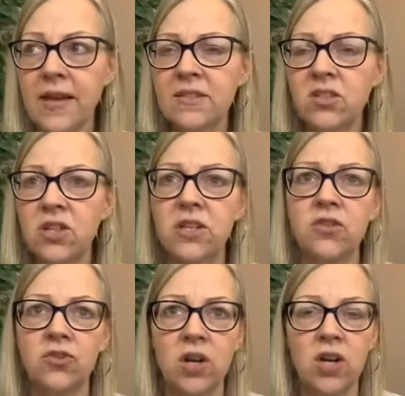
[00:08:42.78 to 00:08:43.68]
He's
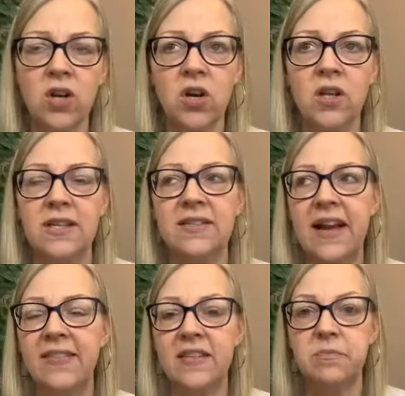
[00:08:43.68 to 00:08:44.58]
he's critical and he's
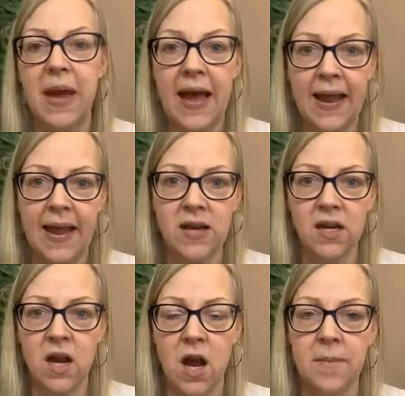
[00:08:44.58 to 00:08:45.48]
got these
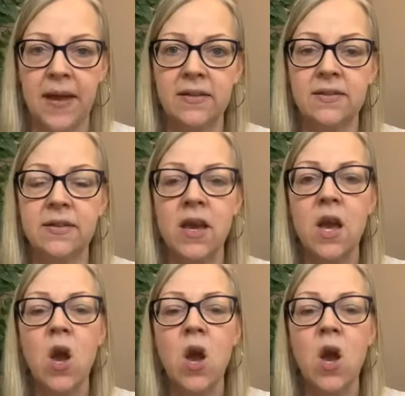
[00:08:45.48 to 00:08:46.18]
backhanded comments.